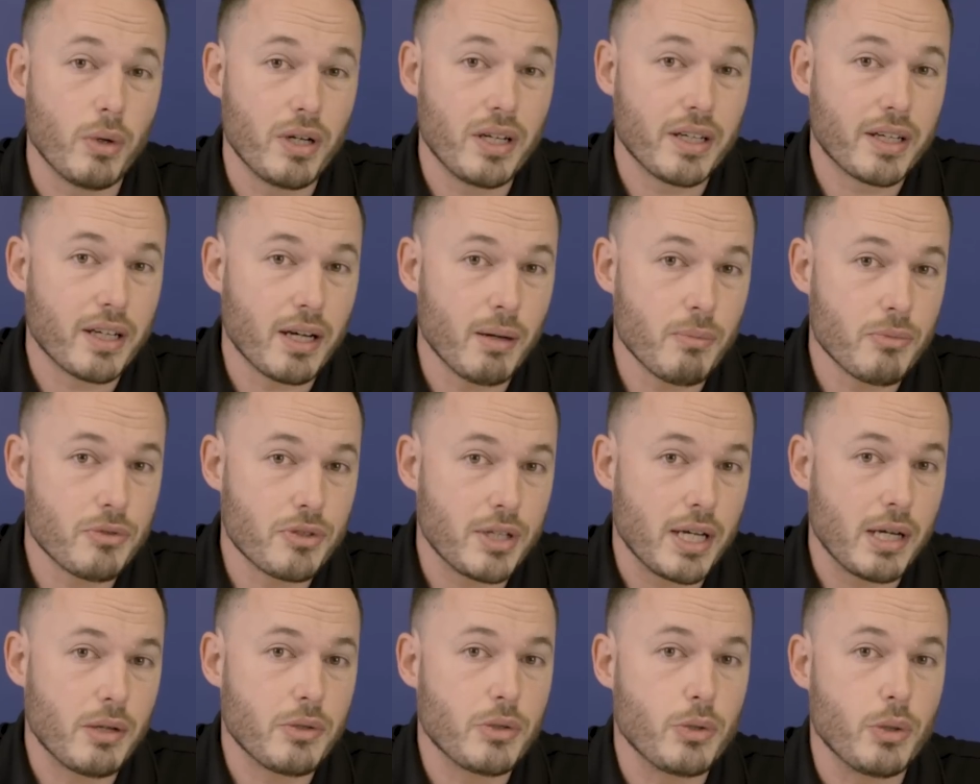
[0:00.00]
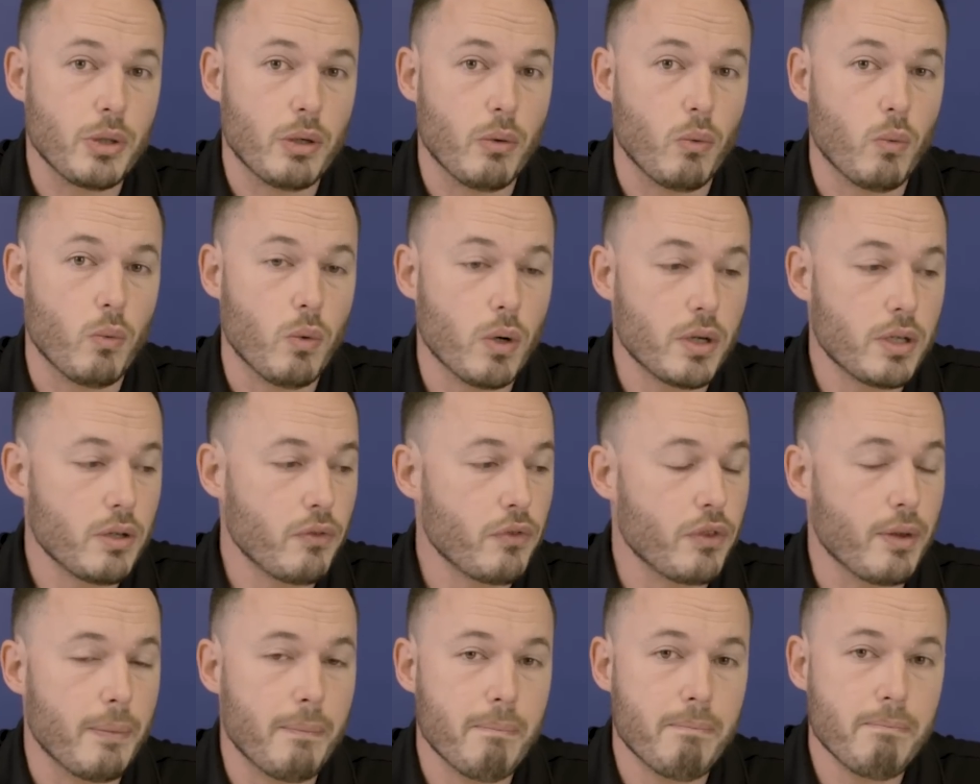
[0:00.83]
when it comes down to it, one
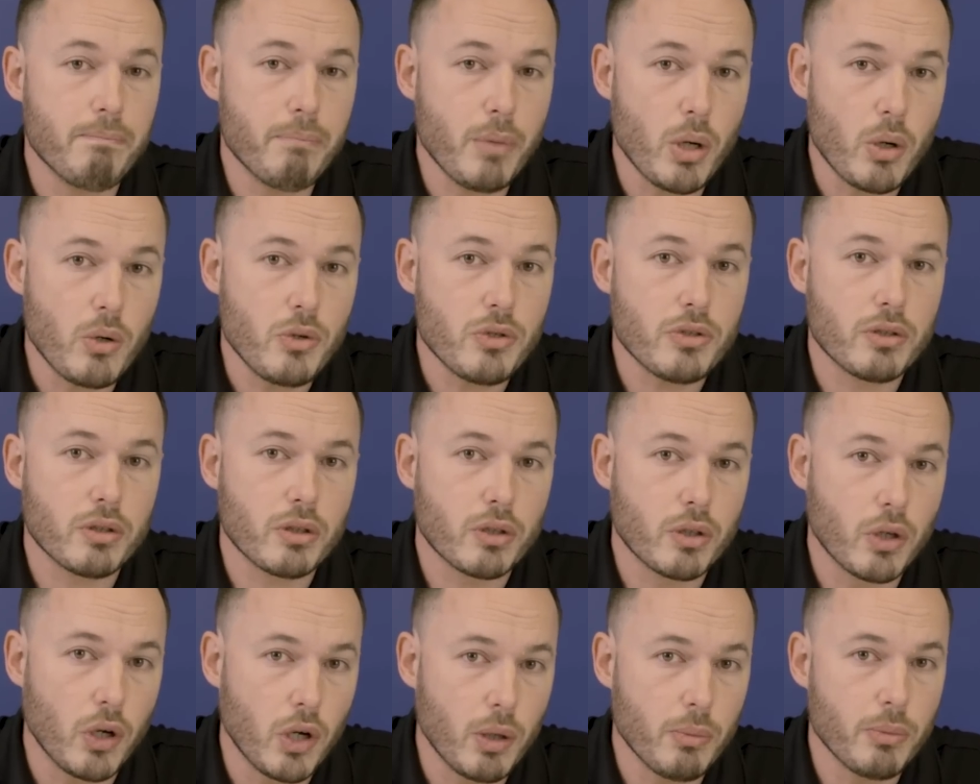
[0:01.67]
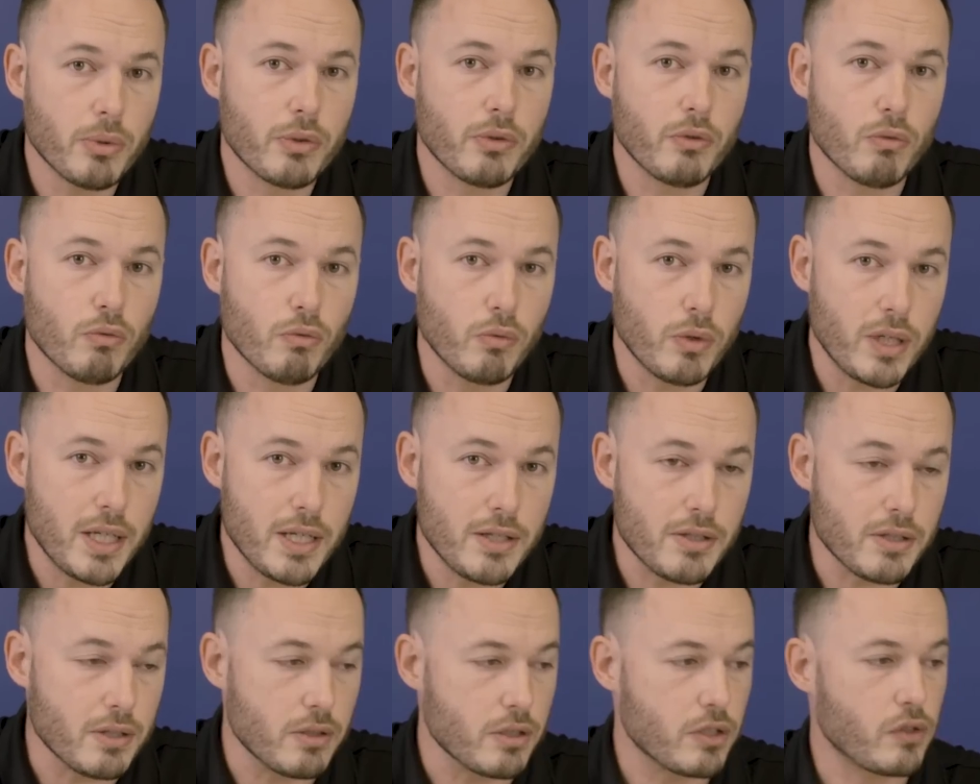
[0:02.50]
of the most common
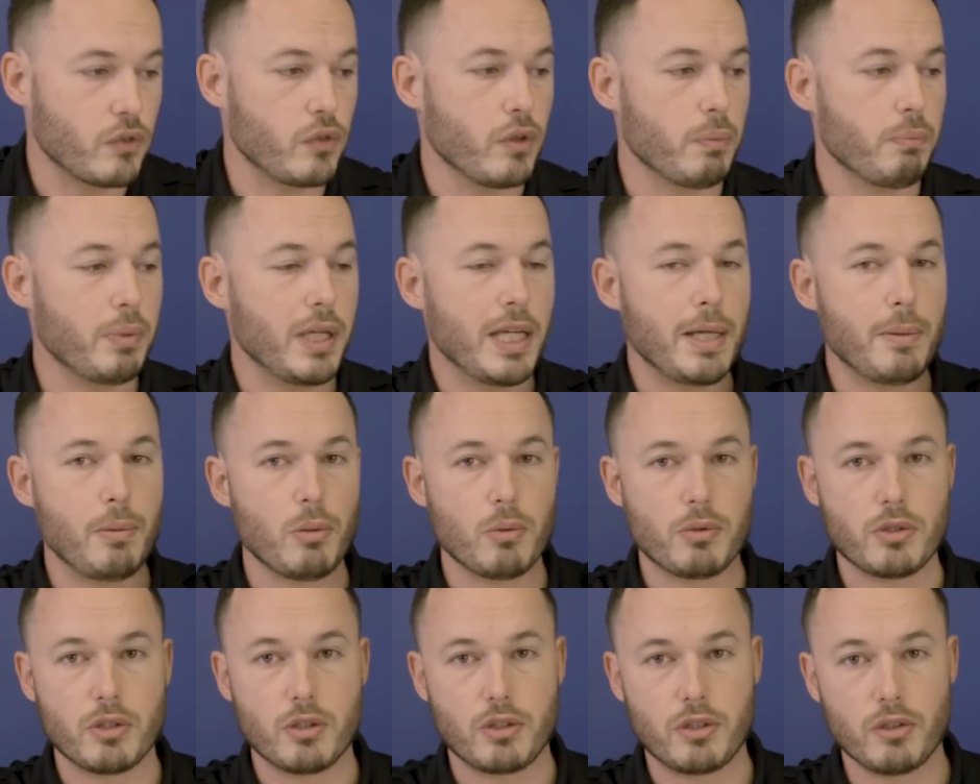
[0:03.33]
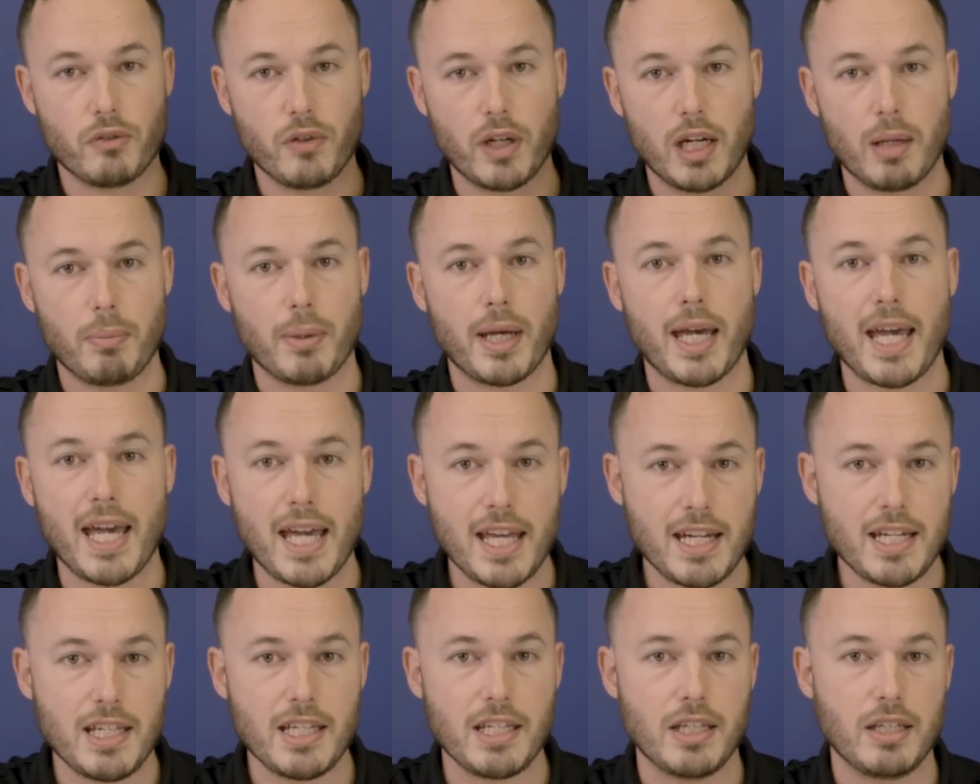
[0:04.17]
reasons for people to develop
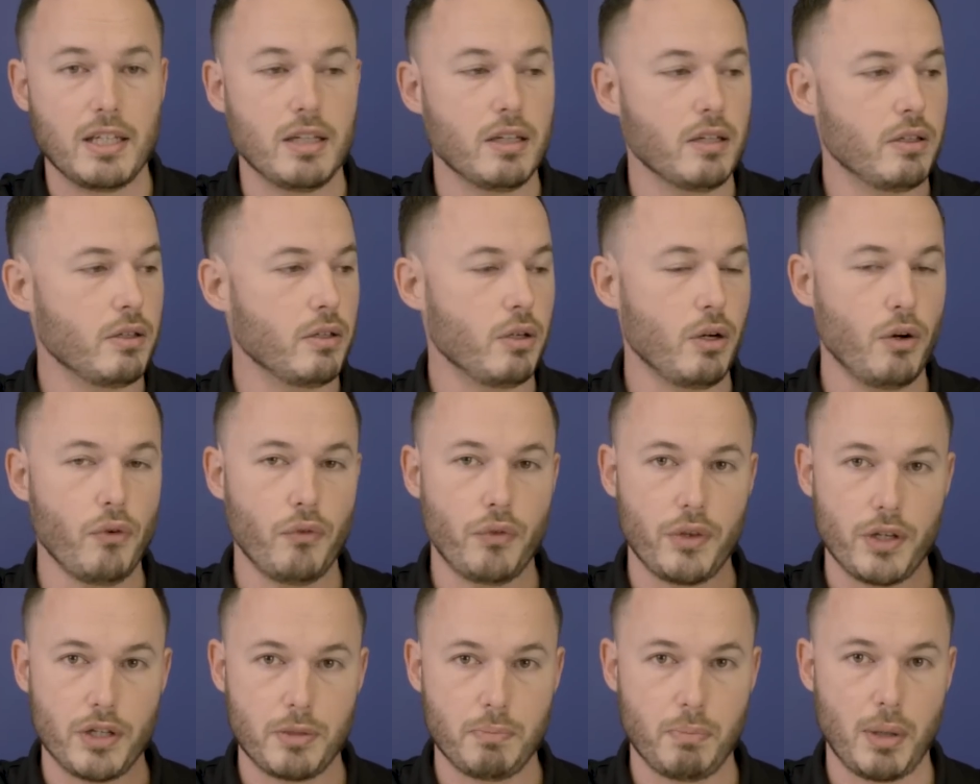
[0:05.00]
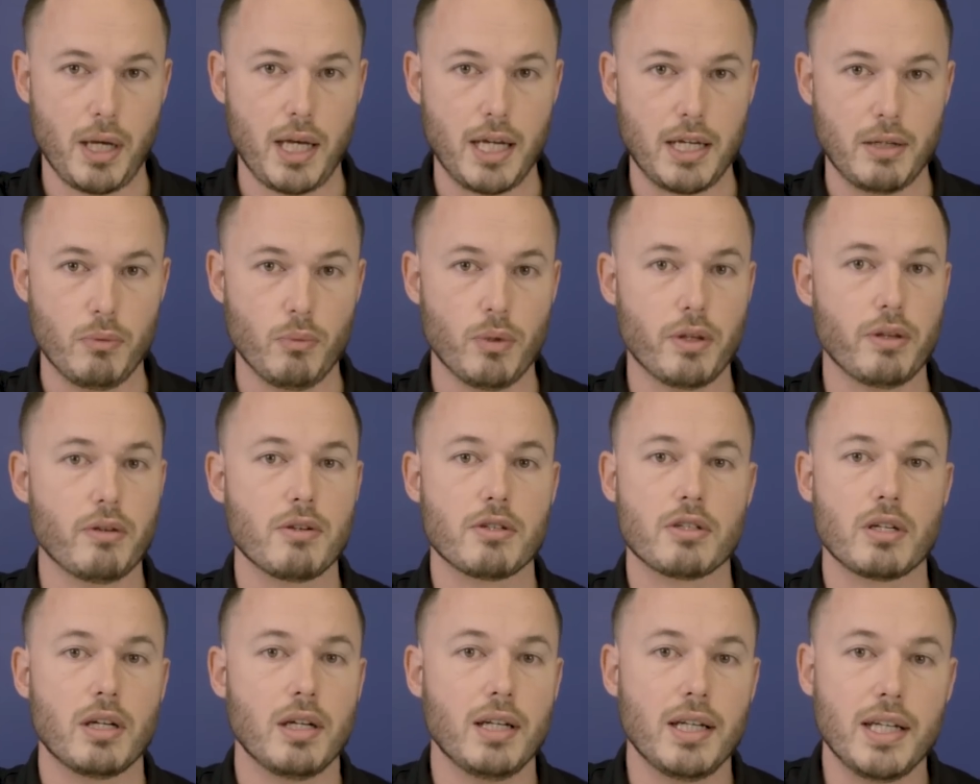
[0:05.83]
any of this pain, whether
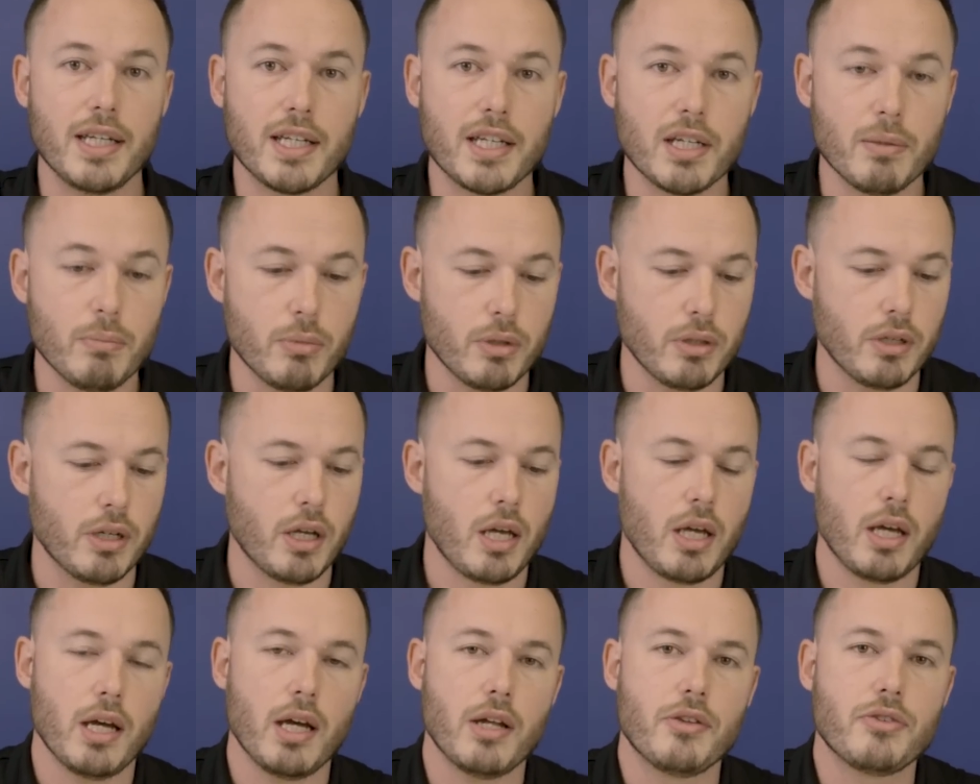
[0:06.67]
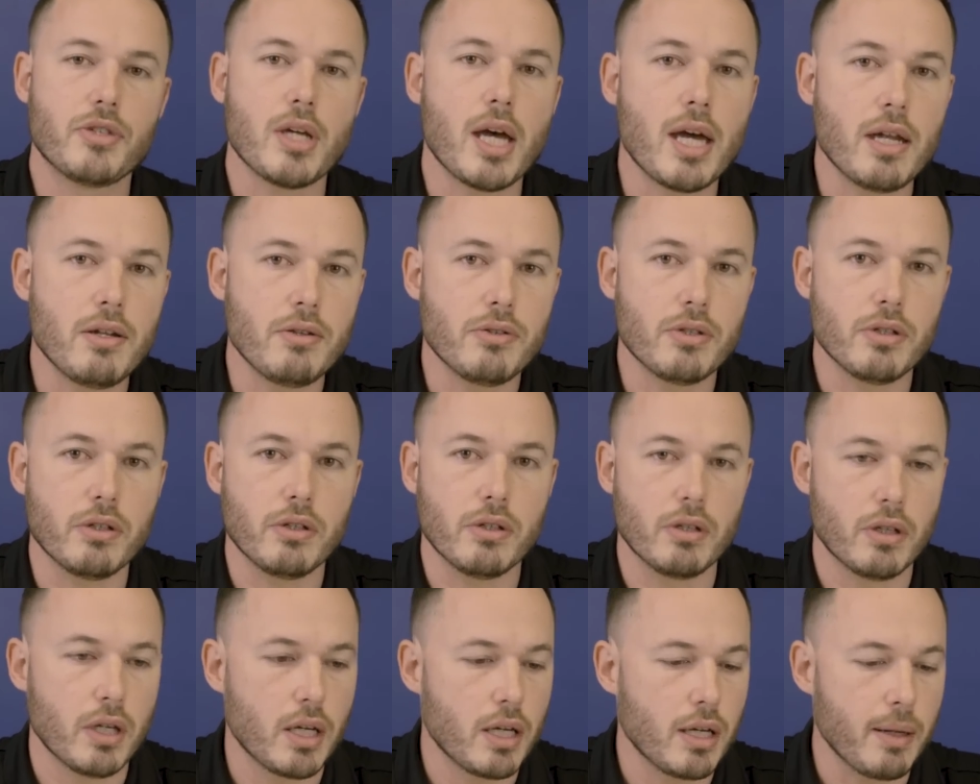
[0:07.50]
it's a ligament, a
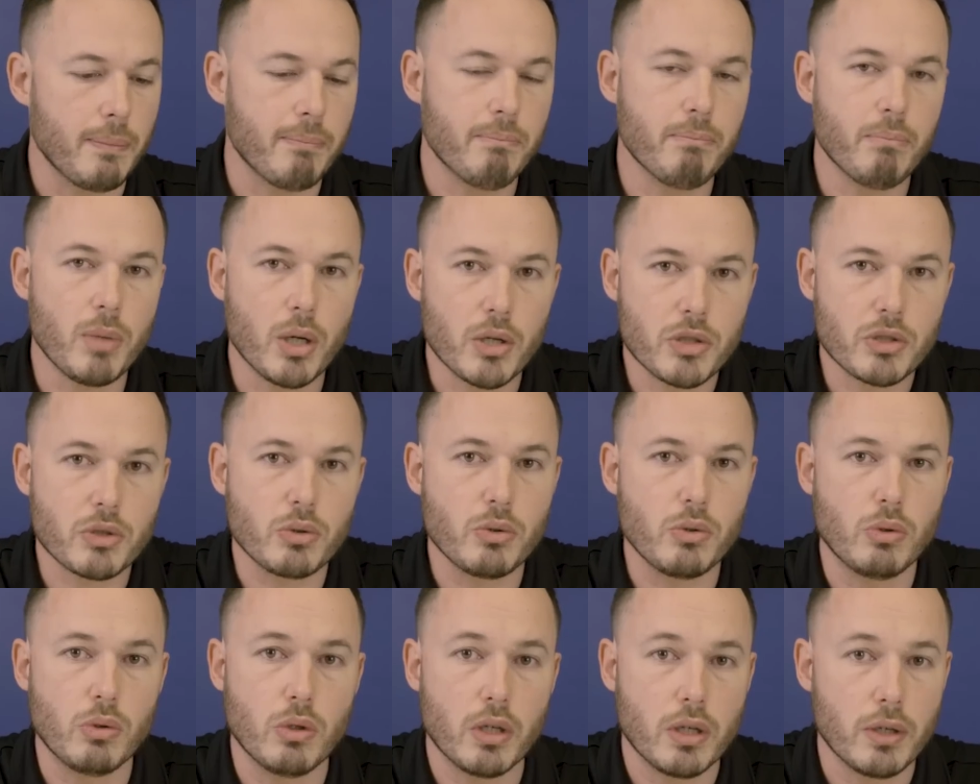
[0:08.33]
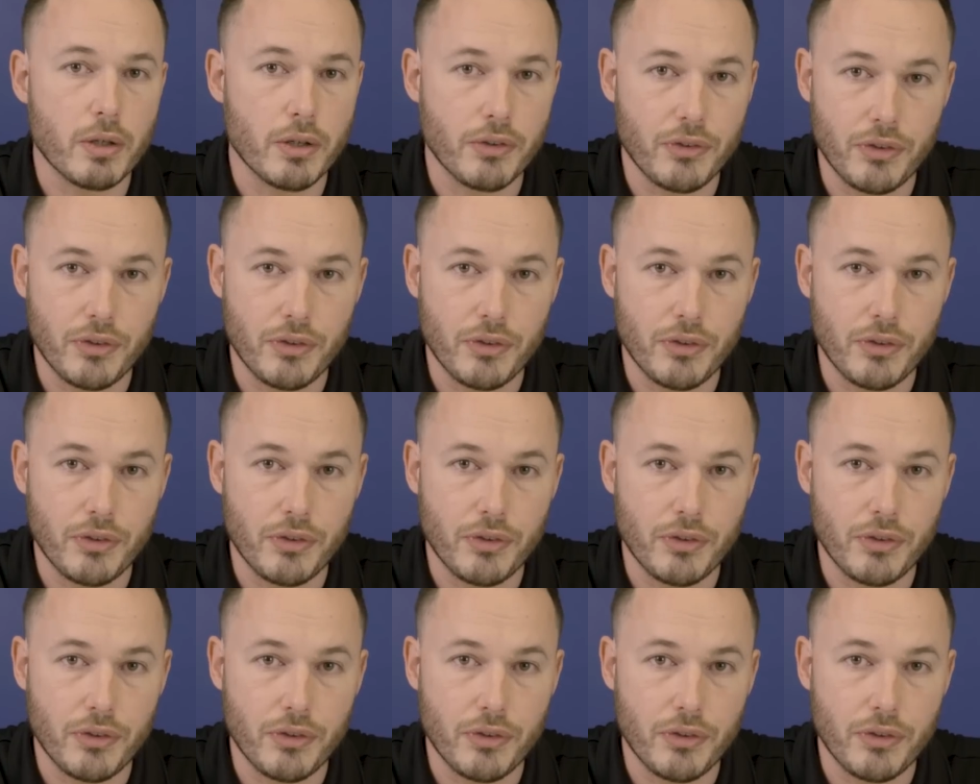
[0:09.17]
tendon, muscle,